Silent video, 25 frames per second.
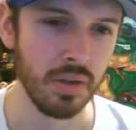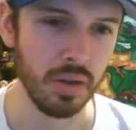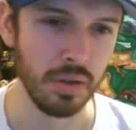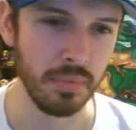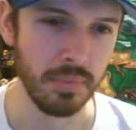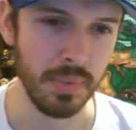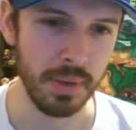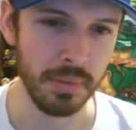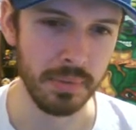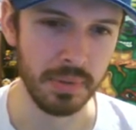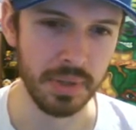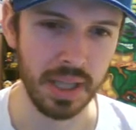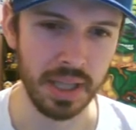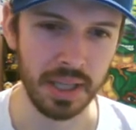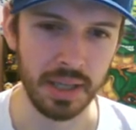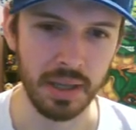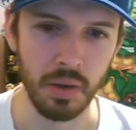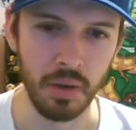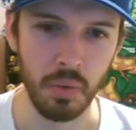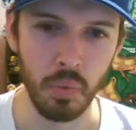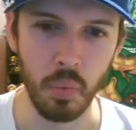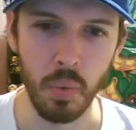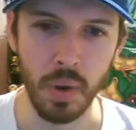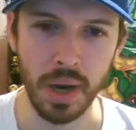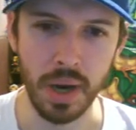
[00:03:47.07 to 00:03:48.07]
Or maybe like
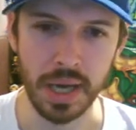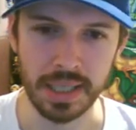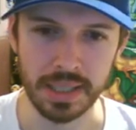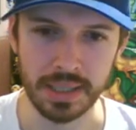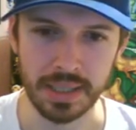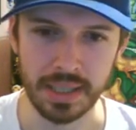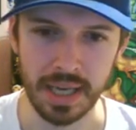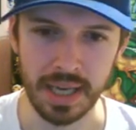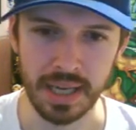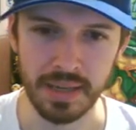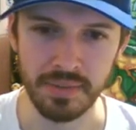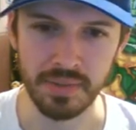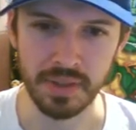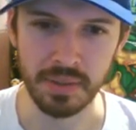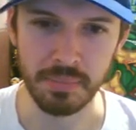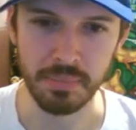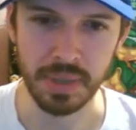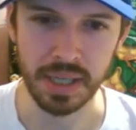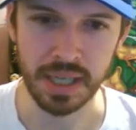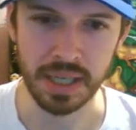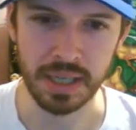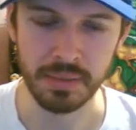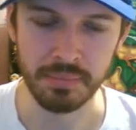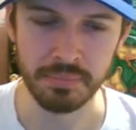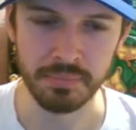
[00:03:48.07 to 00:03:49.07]
a white navy
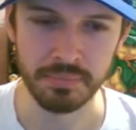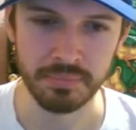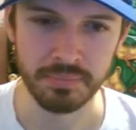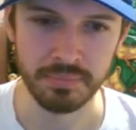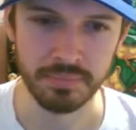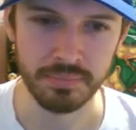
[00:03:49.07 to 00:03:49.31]
bean?